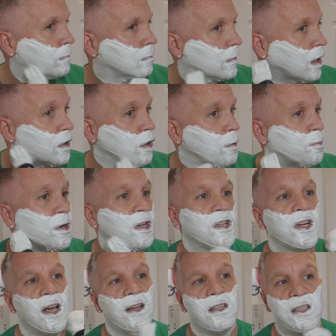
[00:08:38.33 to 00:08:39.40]
I do
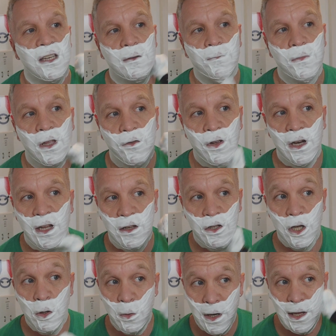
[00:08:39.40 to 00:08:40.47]
appreciate it if you
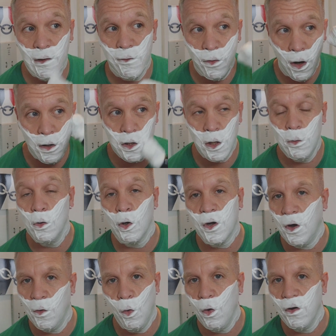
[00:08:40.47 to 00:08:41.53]
do leave. Like, I do look
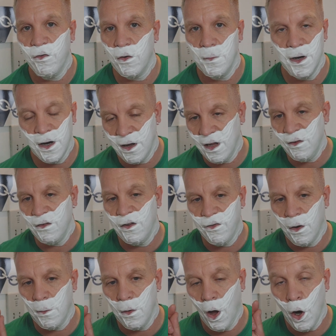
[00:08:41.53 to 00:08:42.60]
at all of them, and even if
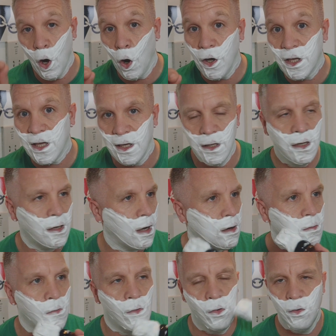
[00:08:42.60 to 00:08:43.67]
I like it, you
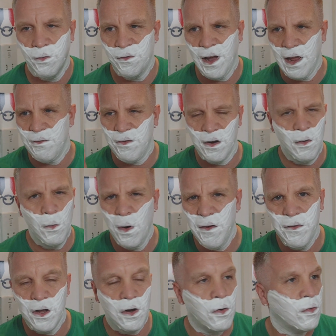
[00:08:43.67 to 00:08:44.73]
know, or favourite or whatever
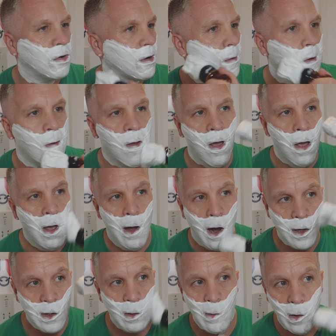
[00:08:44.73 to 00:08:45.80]
you call it, I
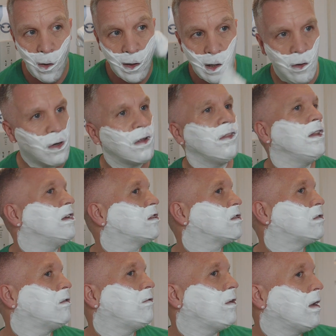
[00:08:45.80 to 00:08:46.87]
do like it. Look at this
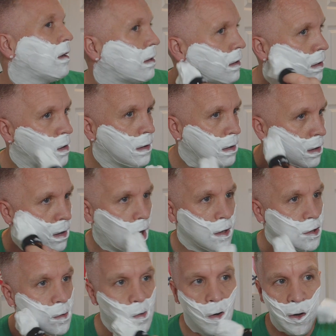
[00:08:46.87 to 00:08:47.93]
stuff here. I
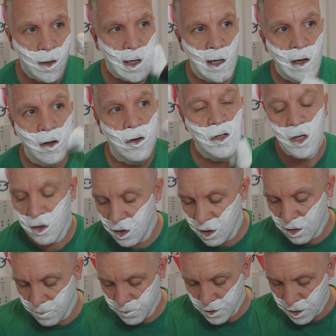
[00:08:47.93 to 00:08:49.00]
do like it, like, so
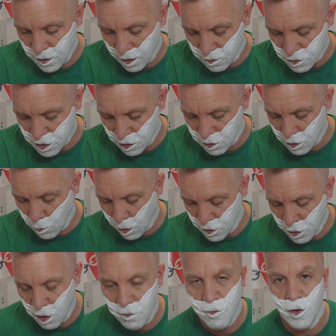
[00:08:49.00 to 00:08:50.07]
you know, so you are
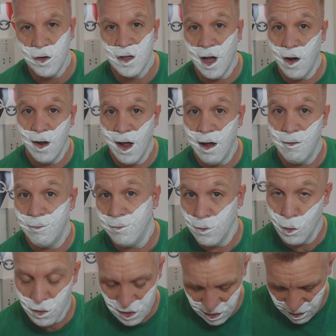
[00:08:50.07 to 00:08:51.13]
notified that I have
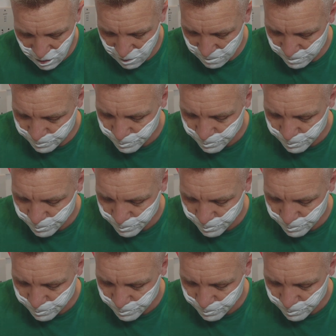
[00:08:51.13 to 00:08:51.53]
looked at it.